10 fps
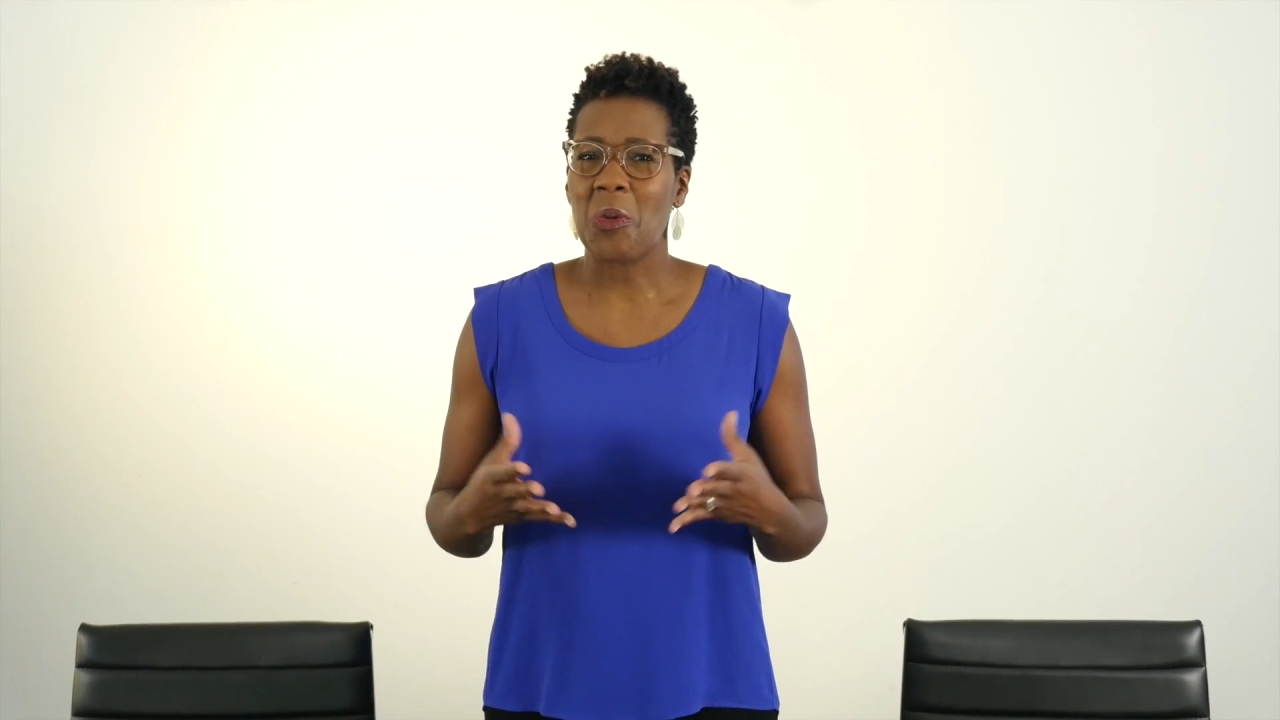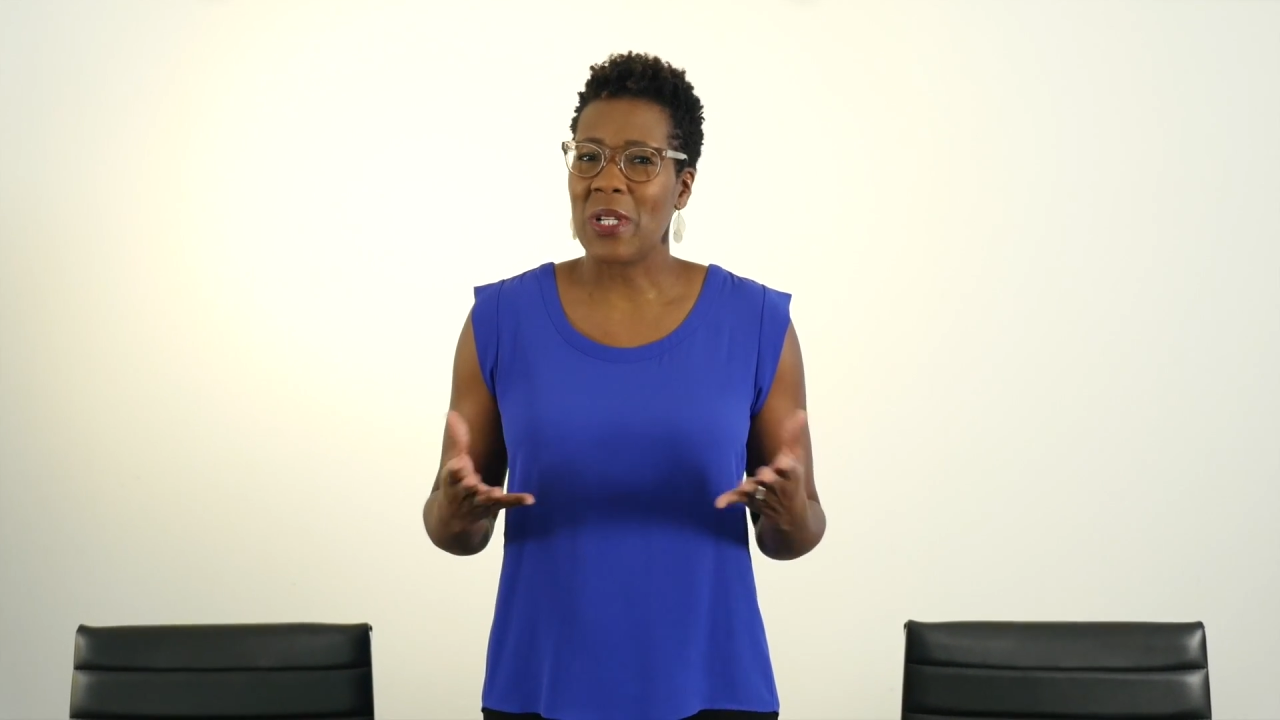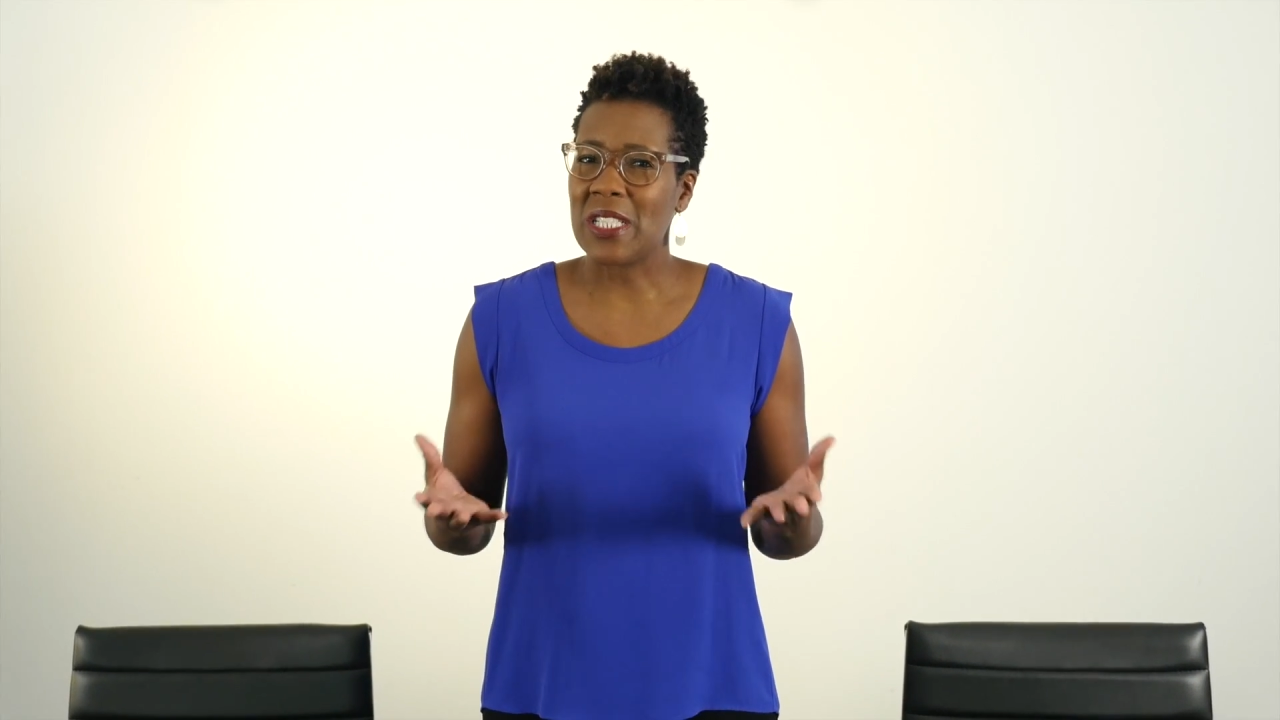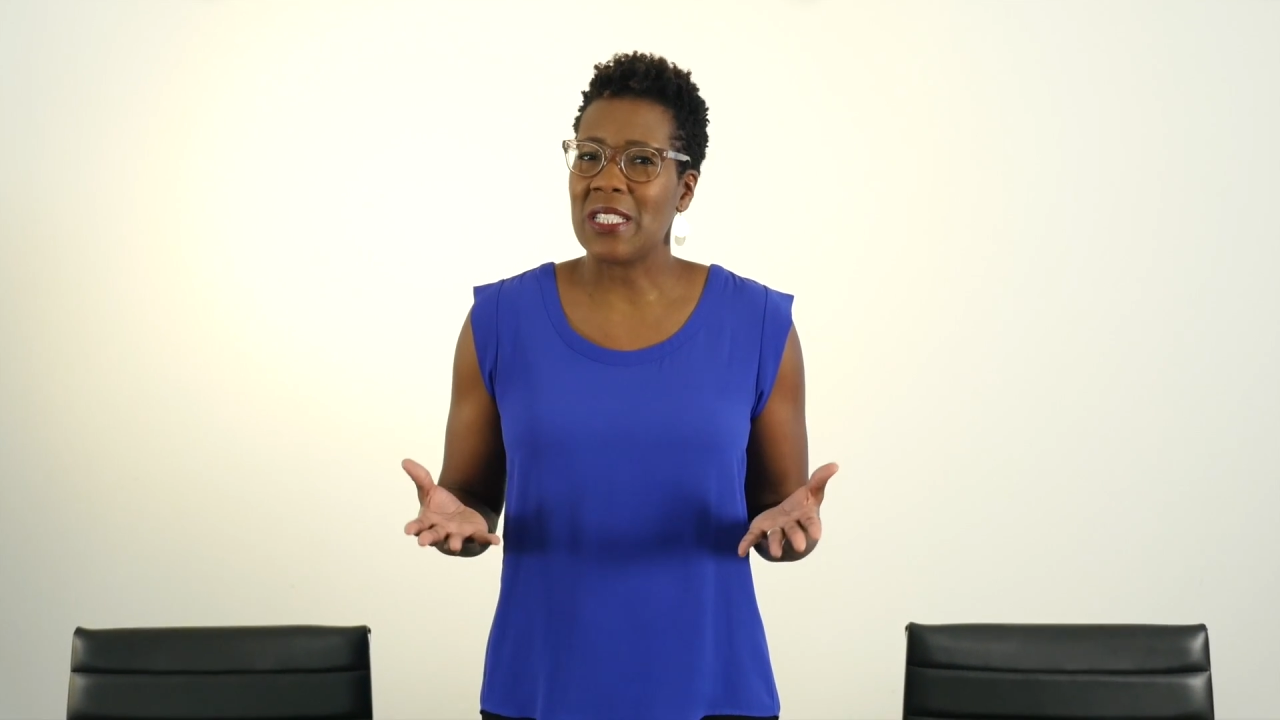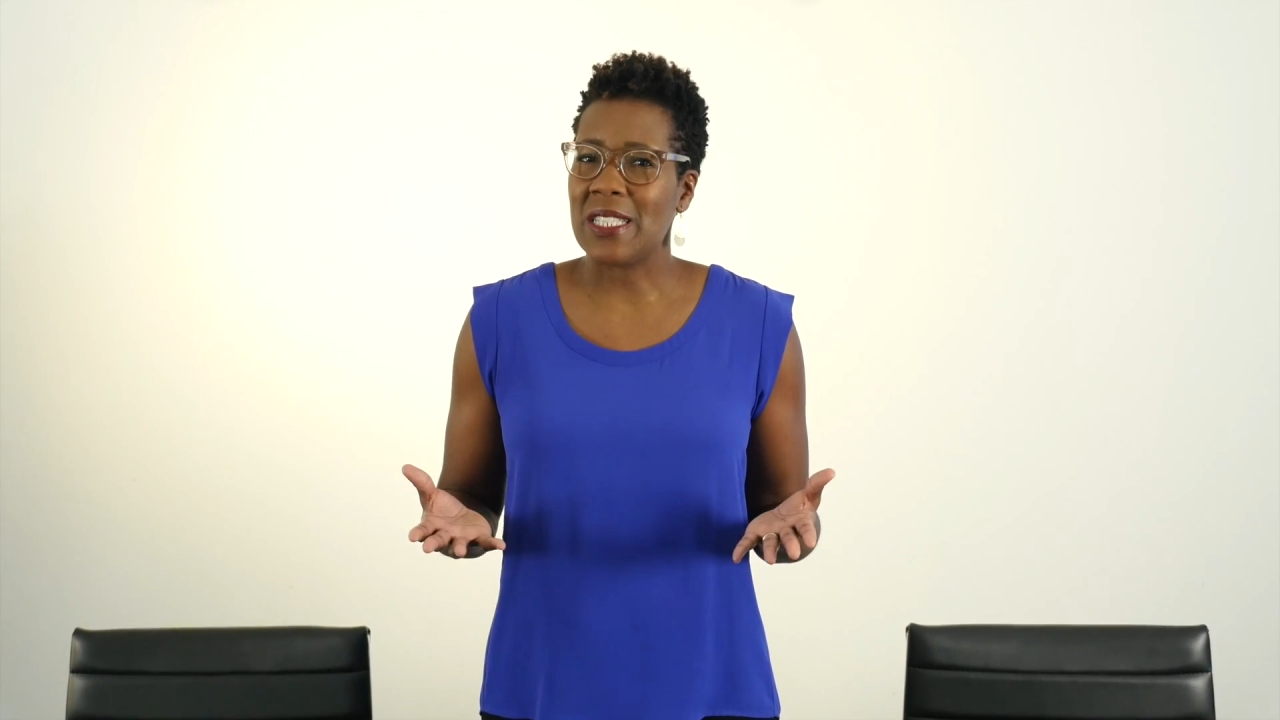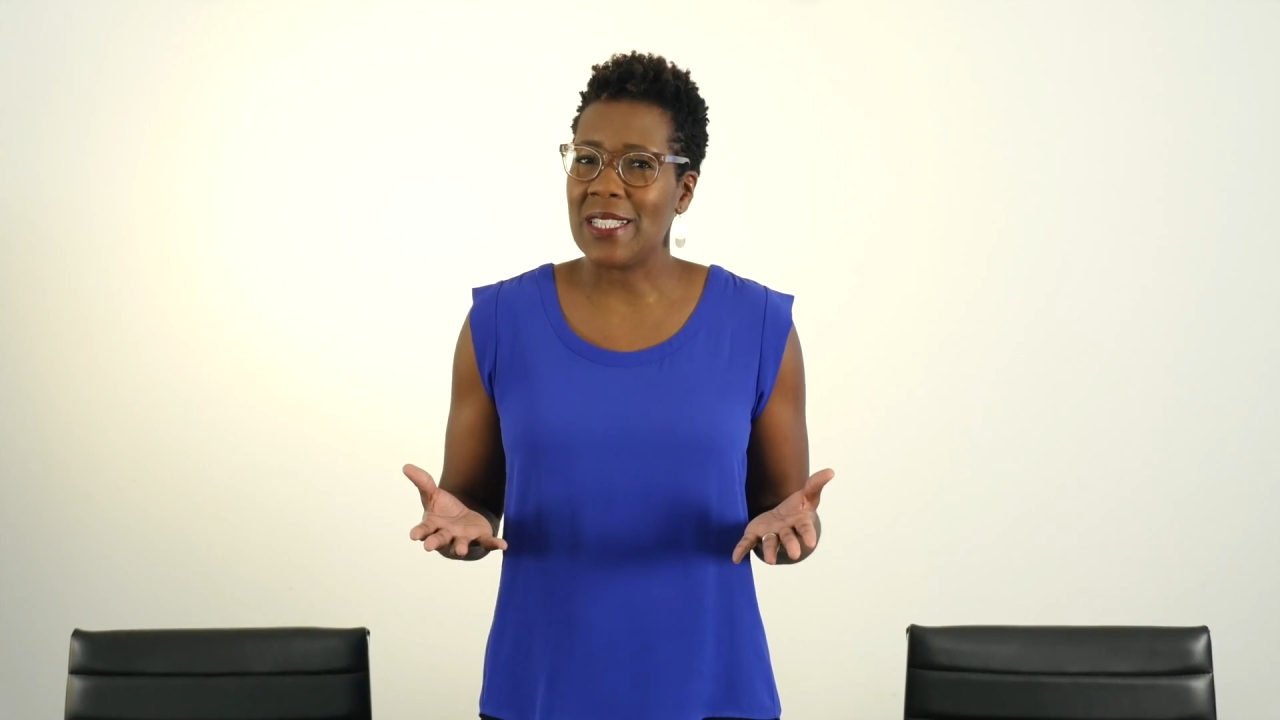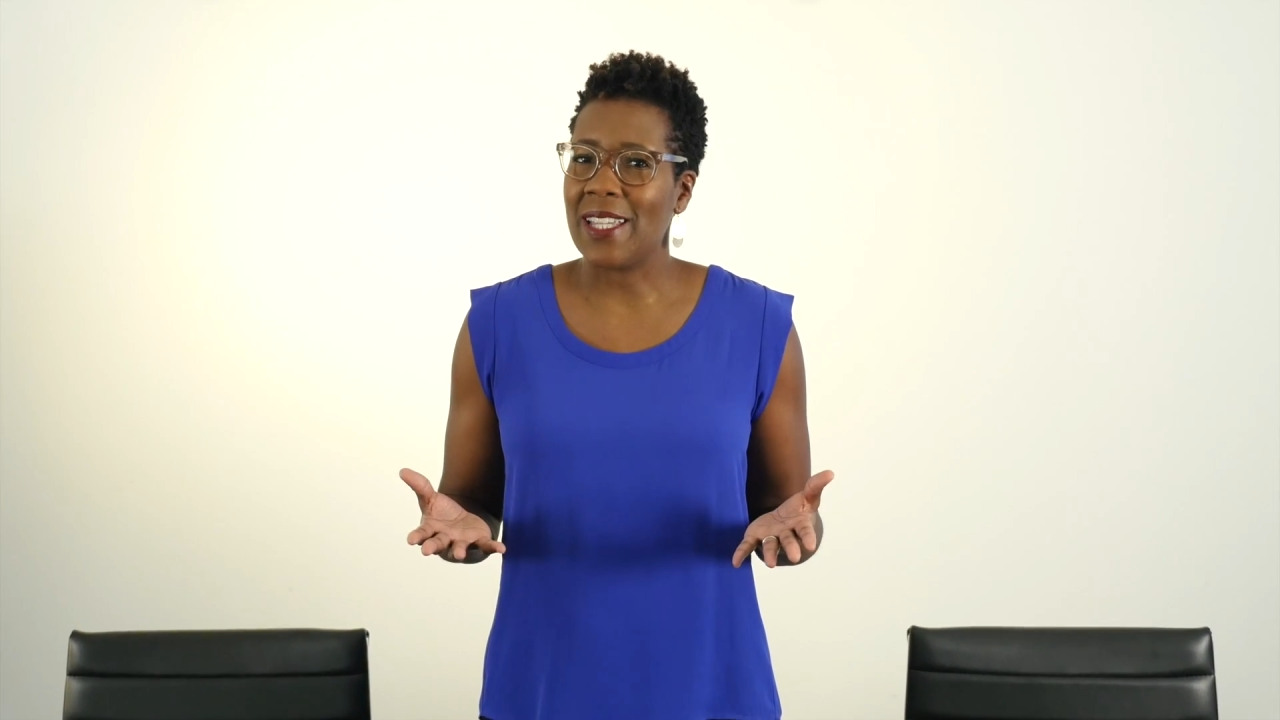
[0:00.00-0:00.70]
which indeed